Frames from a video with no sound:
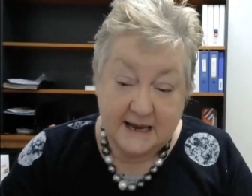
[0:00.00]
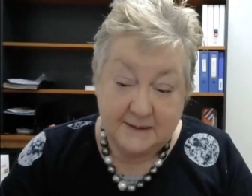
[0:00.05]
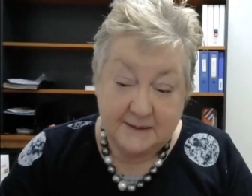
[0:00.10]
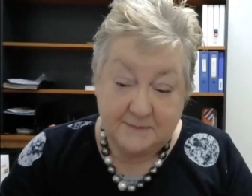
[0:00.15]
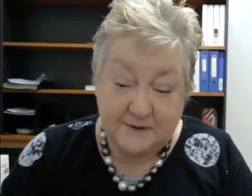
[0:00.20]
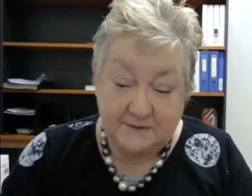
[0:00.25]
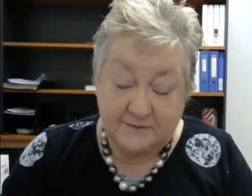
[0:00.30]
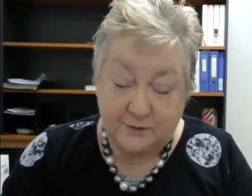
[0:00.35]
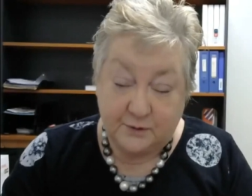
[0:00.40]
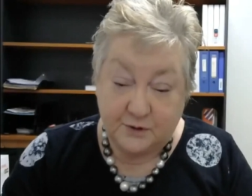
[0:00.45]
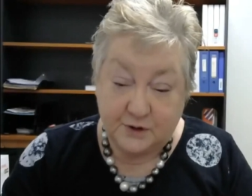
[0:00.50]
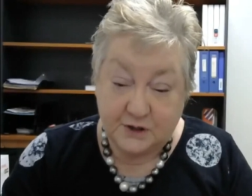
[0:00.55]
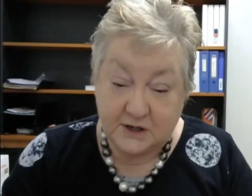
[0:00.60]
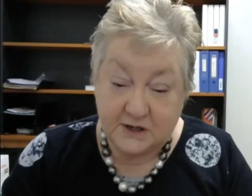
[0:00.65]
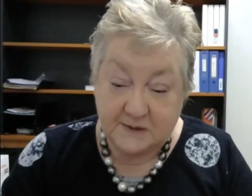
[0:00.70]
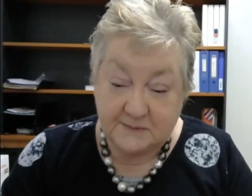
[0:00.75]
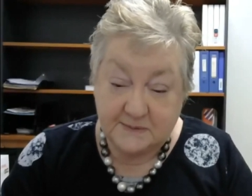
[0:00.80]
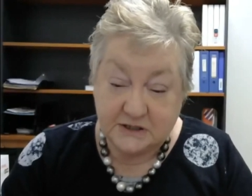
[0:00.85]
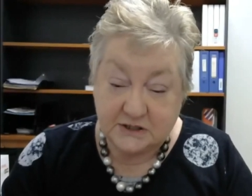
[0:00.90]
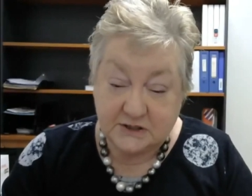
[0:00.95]
before the
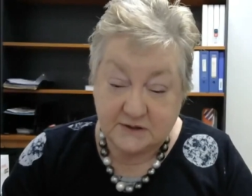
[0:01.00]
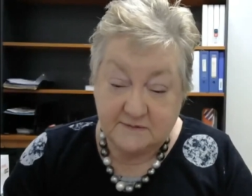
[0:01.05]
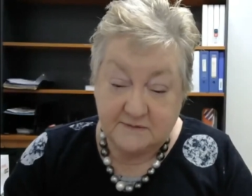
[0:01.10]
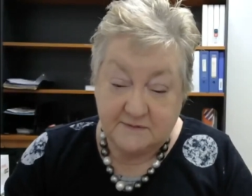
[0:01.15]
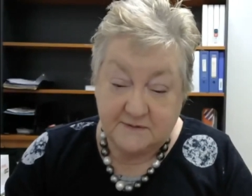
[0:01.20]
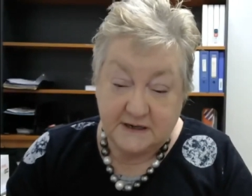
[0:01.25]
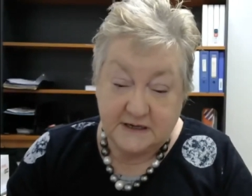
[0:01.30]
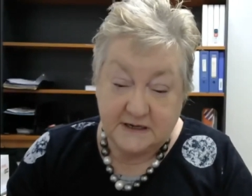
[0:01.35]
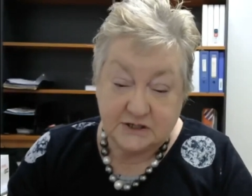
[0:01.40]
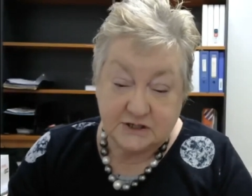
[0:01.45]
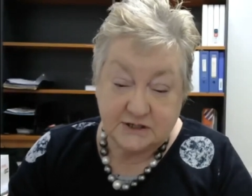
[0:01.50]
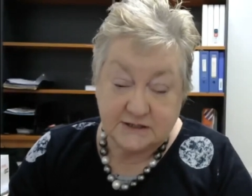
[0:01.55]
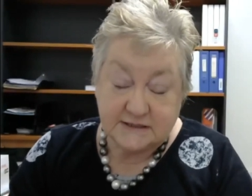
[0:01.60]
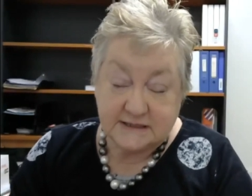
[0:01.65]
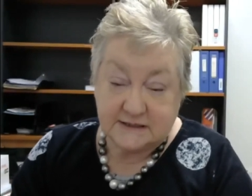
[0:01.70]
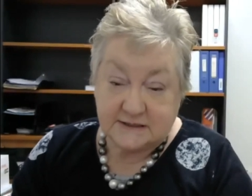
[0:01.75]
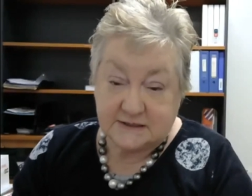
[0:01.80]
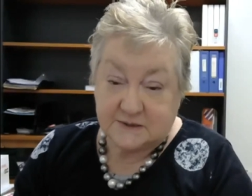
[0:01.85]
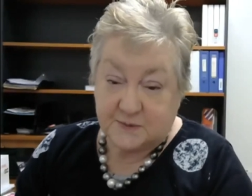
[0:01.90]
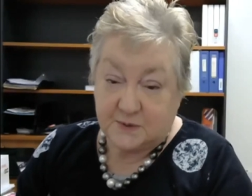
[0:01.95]
Commission
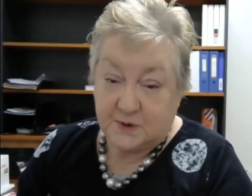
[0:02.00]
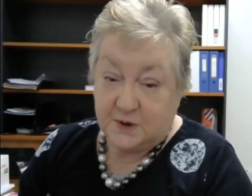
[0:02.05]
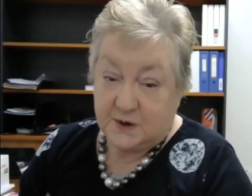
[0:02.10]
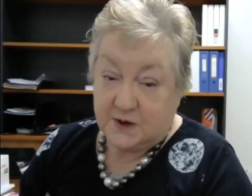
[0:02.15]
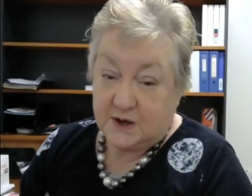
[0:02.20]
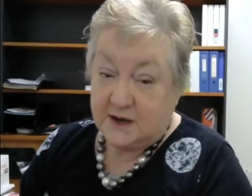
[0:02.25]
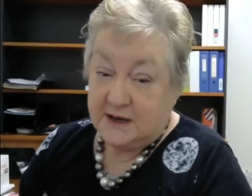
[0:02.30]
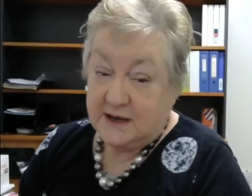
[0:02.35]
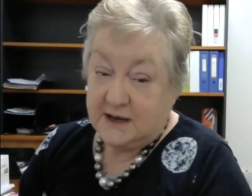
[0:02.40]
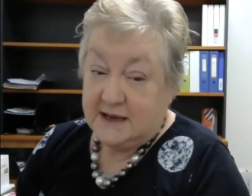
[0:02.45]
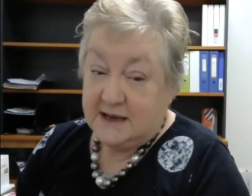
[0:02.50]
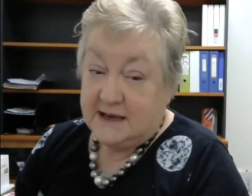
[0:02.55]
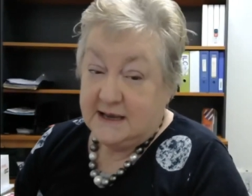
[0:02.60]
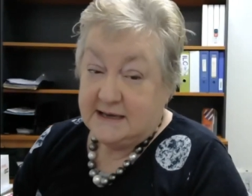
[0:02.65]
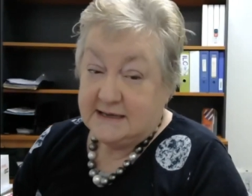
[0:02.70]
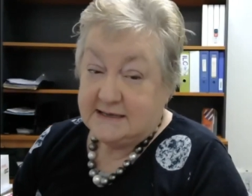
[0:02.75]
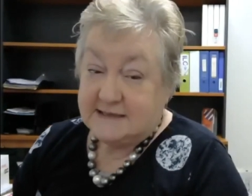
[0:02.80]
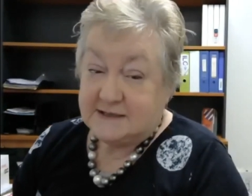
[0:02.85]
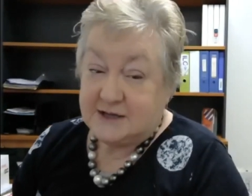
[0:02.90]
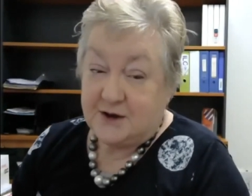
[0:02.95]
finishes its work.
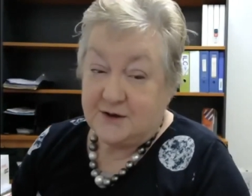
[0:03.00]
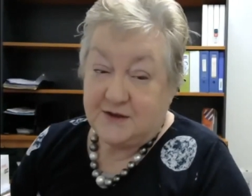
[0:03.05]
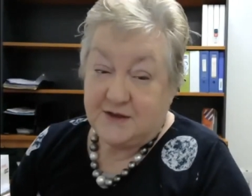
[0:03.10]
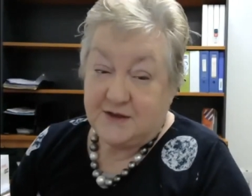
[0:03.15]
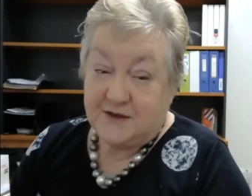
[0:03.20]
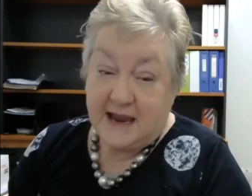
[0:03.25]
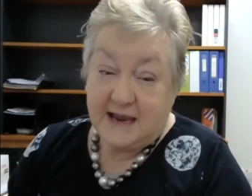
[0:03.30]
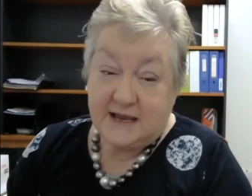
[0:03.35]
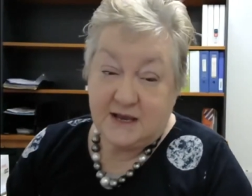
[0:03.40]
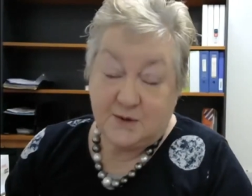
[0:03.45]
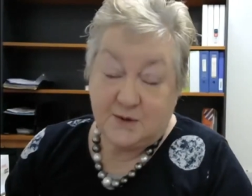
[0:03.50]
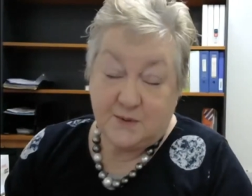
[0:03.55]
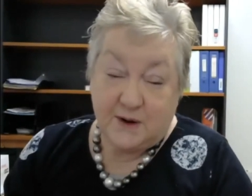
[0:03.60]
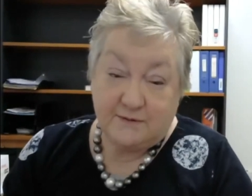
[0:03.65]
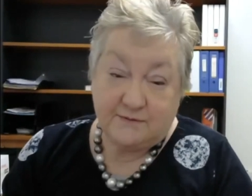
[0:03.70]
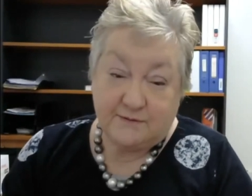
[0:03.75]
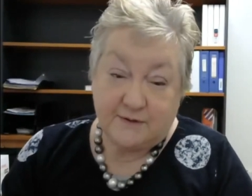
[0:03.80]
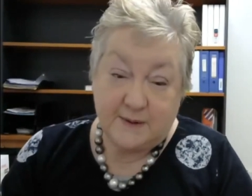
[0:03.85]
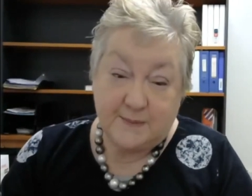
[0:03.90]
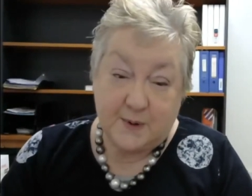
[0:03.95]
So thank you,
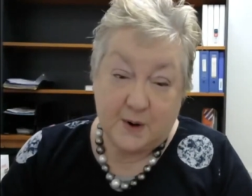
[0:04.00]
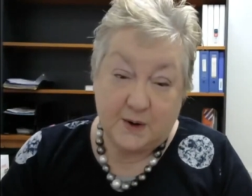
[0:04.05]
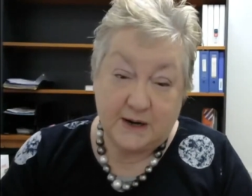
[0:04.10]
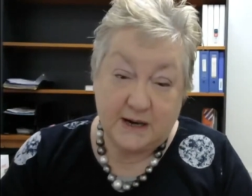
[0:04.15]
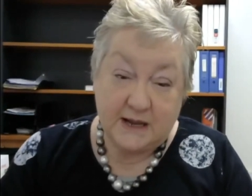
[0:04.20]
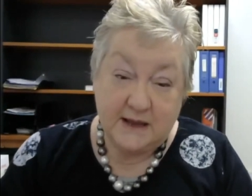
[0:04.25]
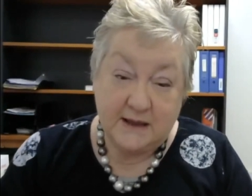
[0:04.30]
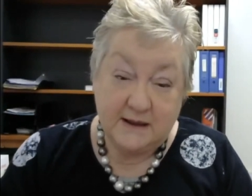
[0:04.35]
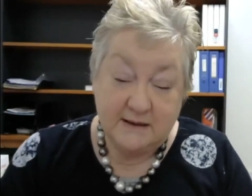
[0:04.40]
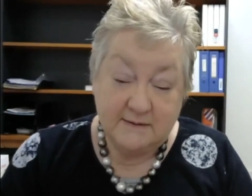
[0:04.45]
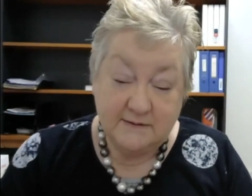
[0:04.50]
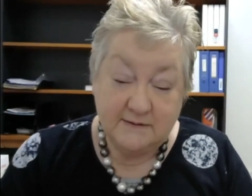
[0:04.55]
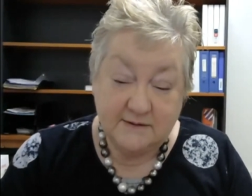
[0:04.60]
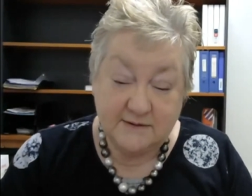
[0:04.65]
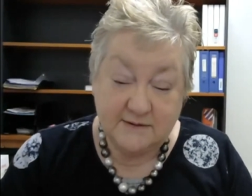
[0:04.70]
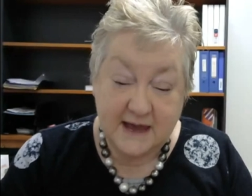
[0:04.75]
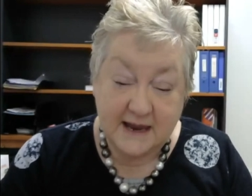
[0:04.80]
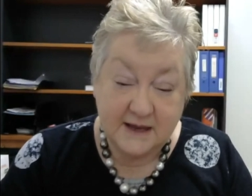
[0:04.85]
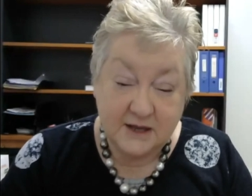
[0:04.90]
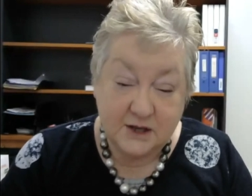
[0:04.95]
everybody.
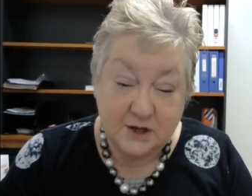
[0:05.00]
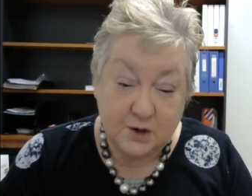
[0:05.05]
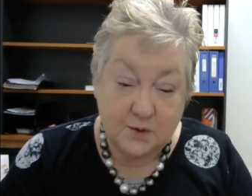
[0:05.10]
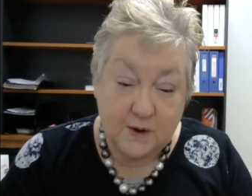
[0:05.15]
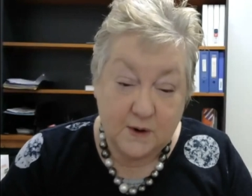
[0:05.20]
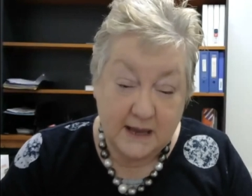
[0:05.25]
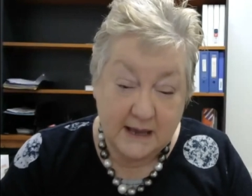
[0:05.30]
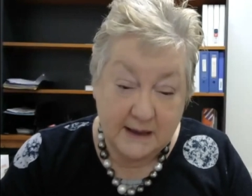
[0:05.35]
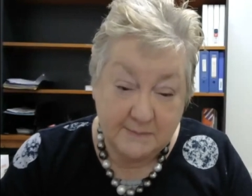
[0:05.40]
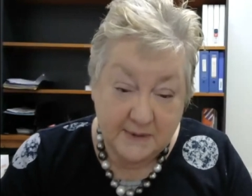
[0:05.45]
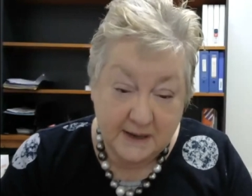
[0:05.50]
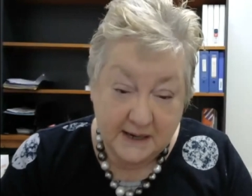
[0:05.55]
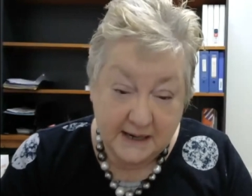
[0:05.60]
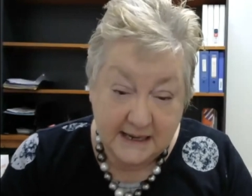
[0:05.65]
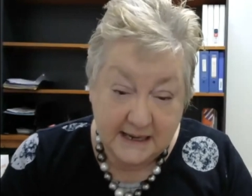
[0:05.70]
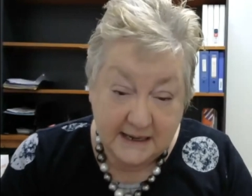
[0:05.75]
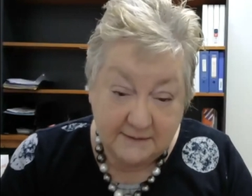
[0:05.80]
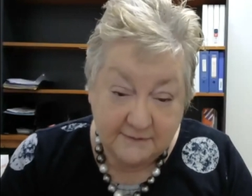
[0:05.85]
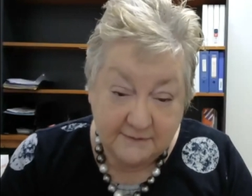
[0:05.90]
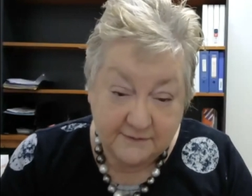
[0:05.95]
Thank you,
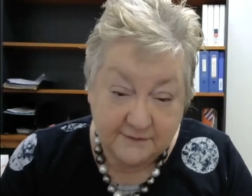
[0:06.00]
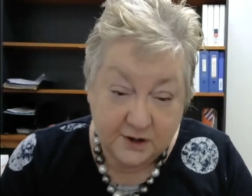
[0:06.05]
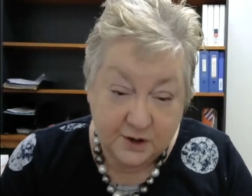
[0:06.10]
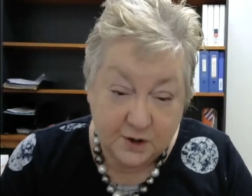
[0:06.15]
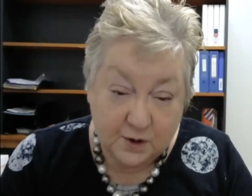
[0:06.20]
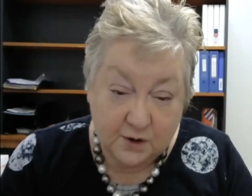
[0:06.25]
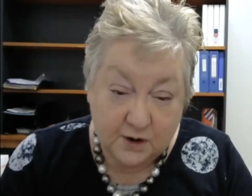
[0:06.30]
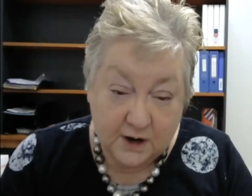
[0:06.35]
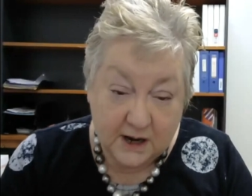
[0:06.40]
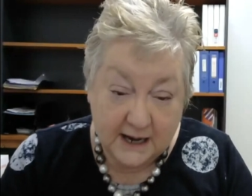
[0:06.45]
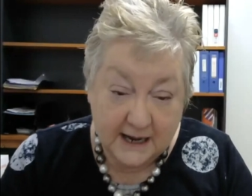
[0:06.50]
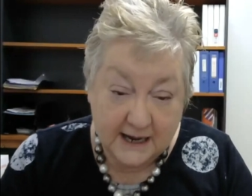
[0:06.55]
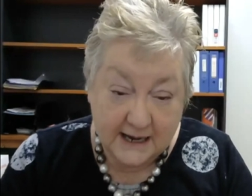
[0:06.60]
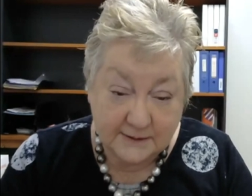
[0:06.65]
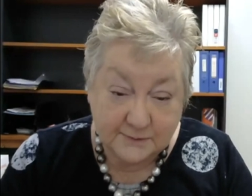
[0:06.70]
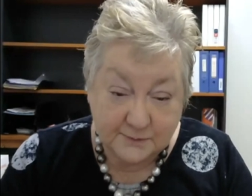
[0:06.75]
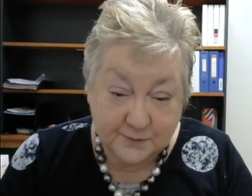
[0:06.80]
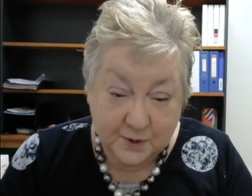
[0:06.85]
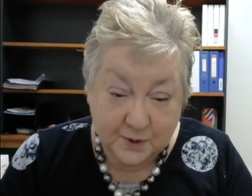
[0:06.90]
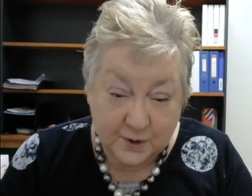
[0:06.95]
Emily, for your
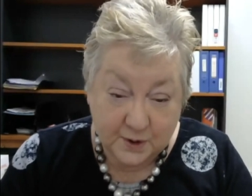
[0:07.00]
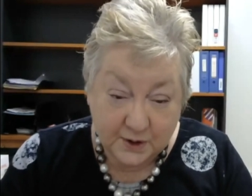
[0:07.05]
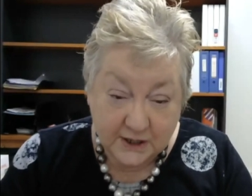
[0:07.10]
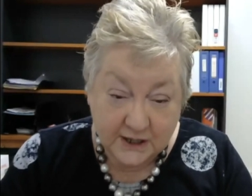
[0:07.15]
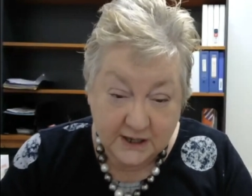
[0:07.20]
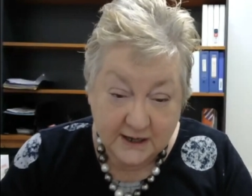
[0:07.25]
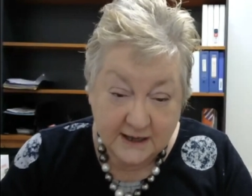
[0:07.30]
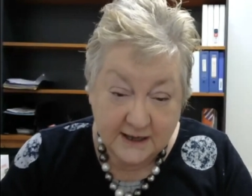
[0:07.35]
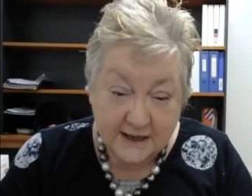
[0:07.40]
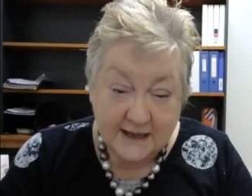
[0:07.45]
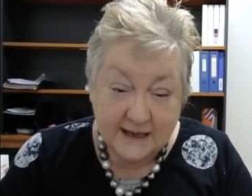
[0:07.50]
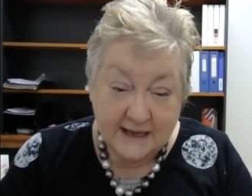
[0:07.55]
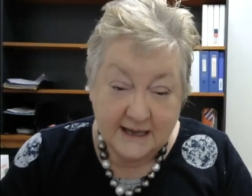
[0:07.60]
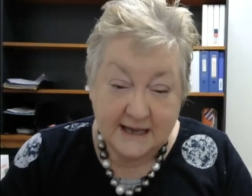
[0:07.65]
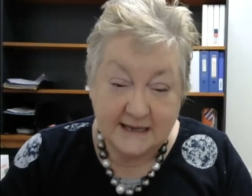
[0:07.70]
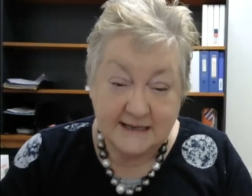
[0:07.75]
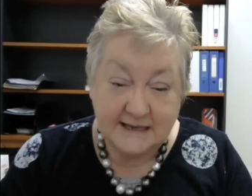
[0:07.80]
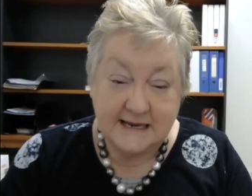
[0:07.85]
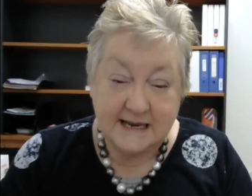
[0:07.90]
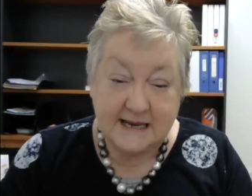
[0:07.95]
hard work
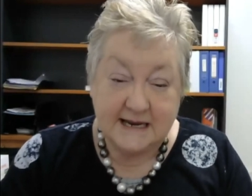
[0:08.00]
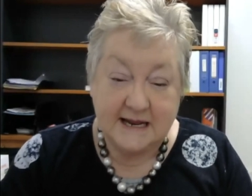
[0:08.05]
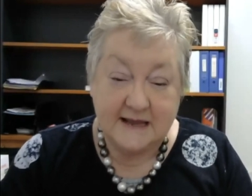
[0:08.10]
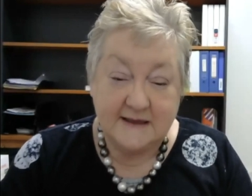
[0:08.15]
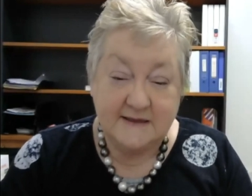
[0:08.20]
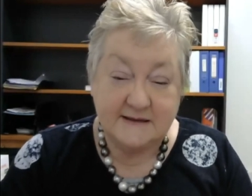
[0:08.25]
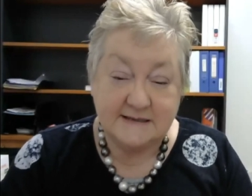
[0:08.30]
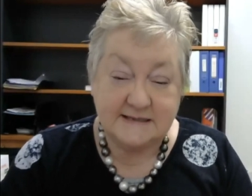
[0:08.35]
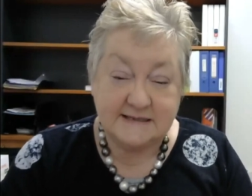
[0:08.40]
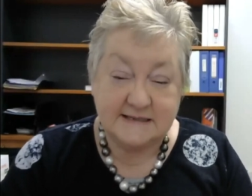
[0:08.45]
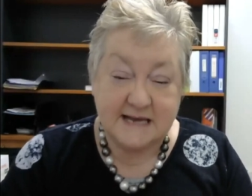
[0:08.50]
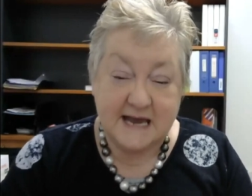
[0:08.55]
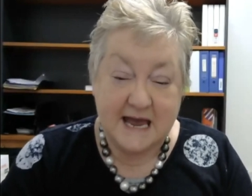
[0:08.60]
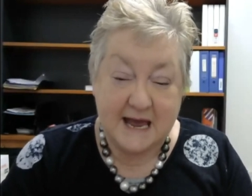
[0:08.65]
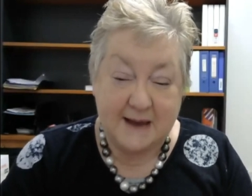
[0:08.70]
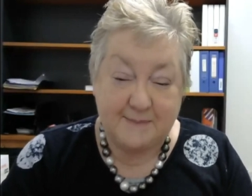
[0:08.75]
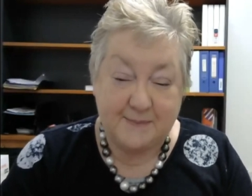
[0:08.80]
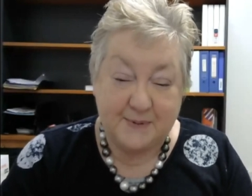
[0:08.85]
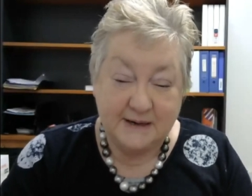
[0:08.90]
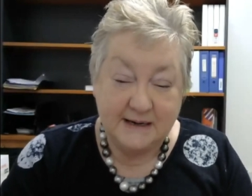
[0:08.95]
in getting this to
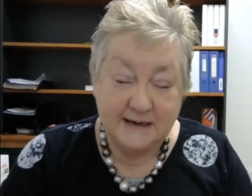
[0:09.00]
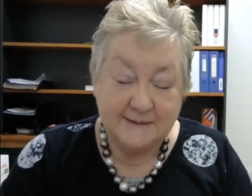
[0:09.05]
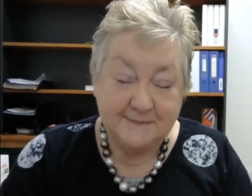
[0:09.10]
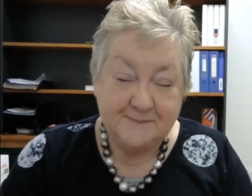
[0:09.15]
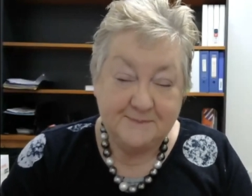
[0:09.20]
happen.